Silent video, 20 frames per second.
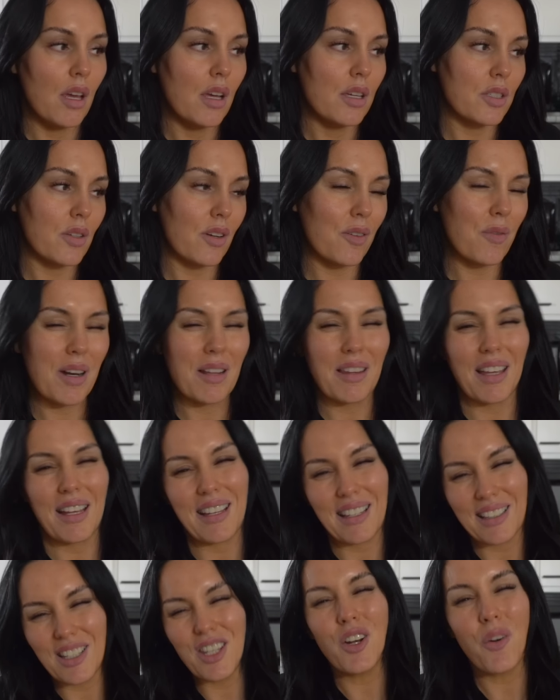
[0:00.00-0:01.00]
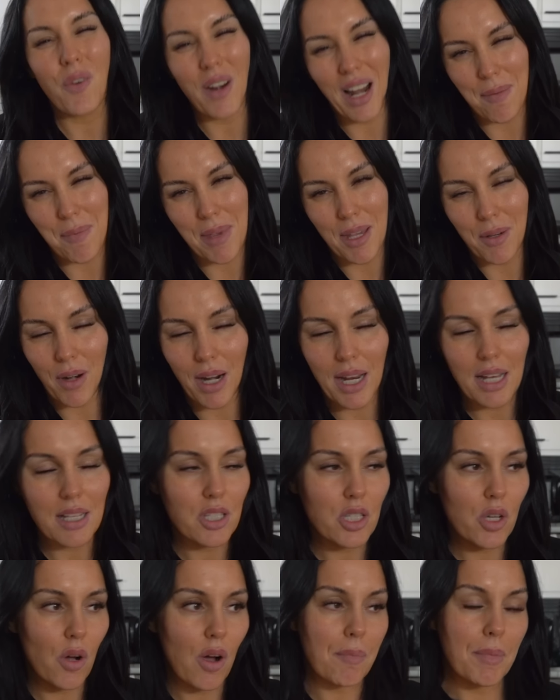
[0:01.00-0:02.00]
so I want to like you know what I mean right
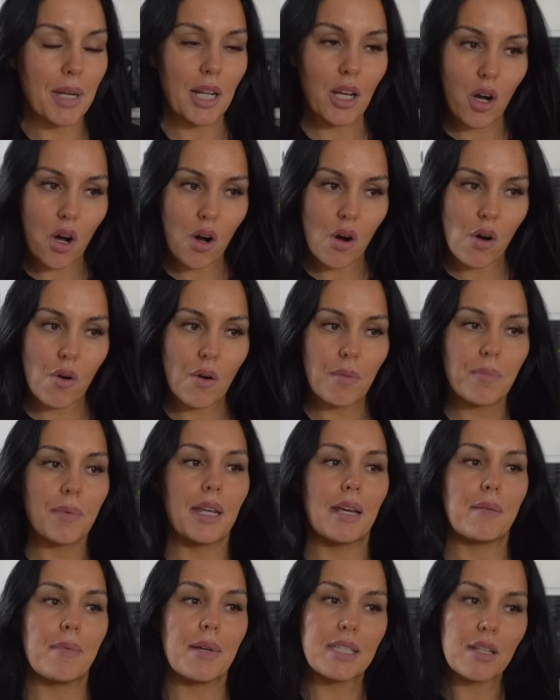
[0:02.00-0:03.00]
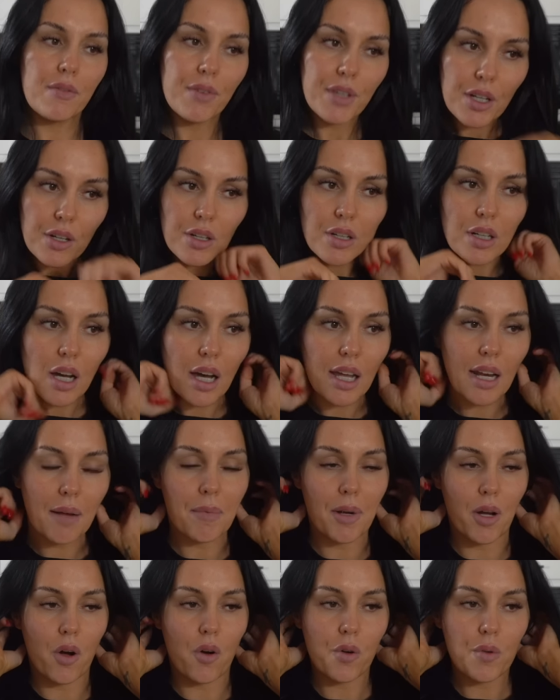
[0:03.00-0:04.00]
so I'm gonna go to get myself a haircut I'm
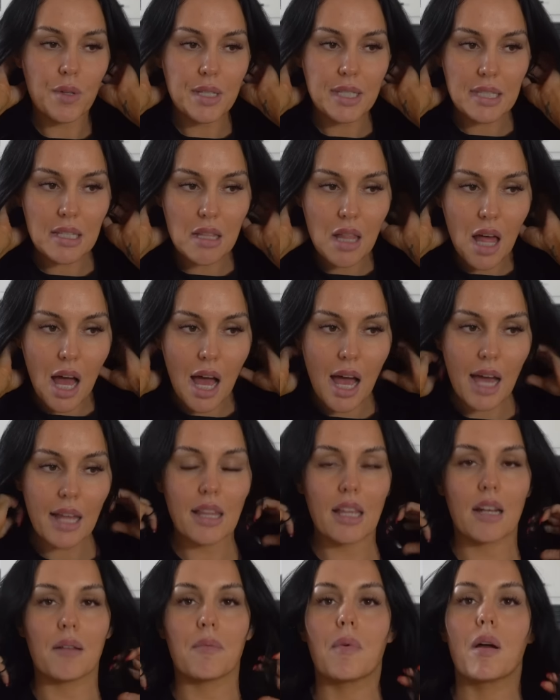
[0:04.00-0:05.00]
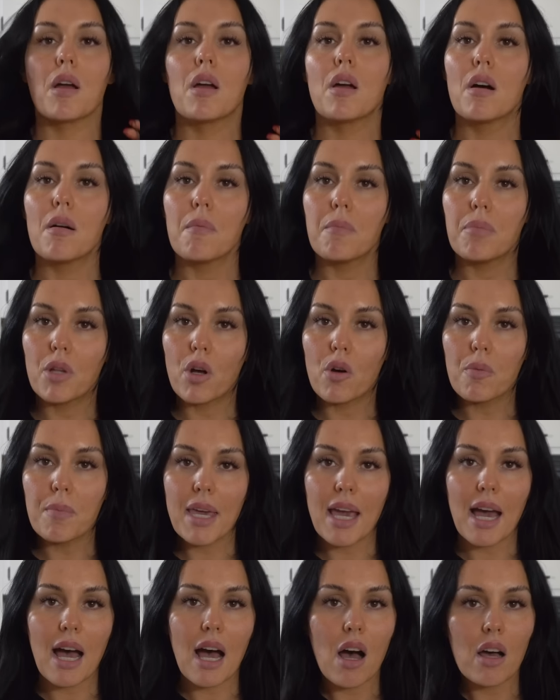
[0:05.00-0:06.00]
gonna go to a salon let them blow
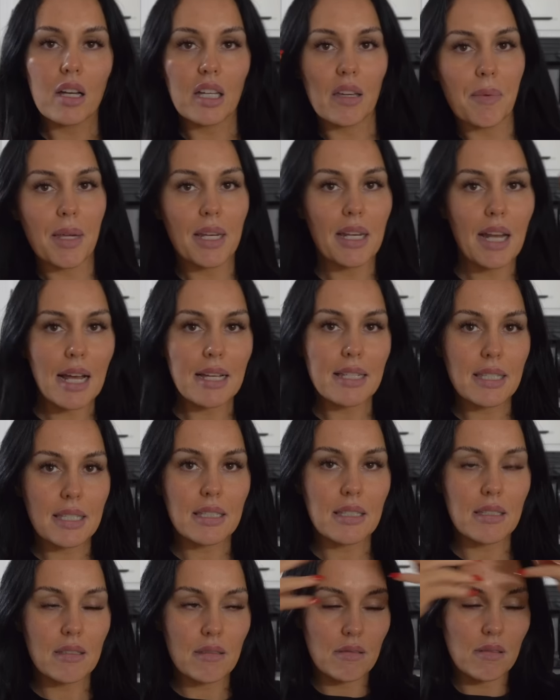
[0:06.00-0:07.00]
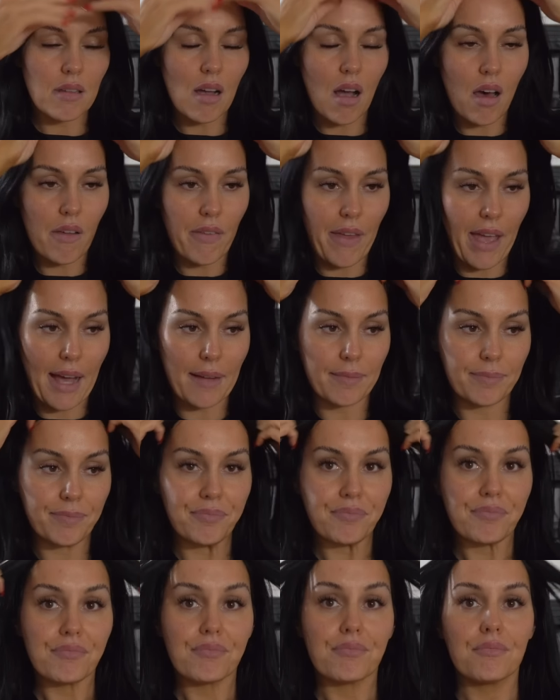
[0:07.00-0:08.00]
me out give me a nice all that
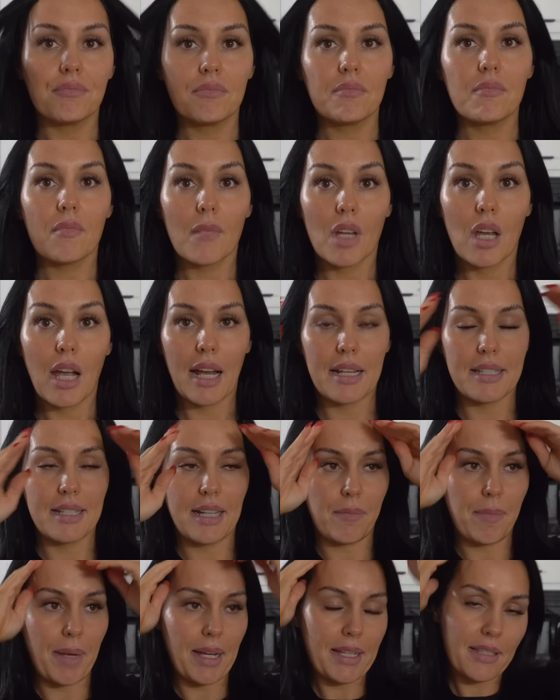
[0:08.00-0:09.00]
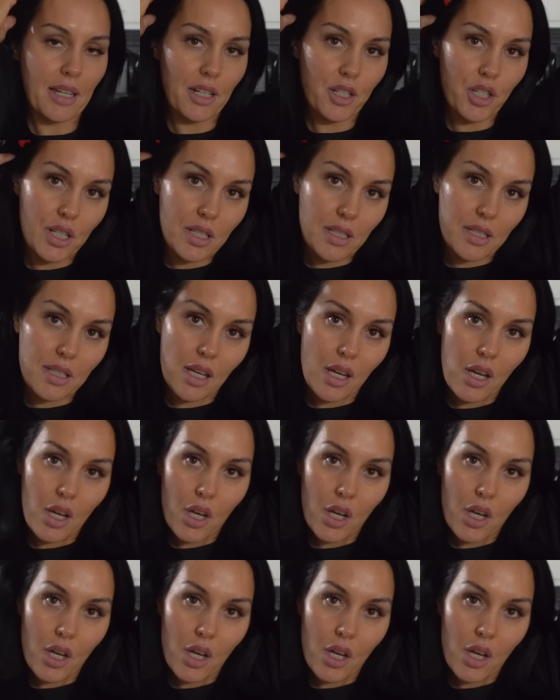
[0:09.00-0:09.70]
I gotta take out my extensions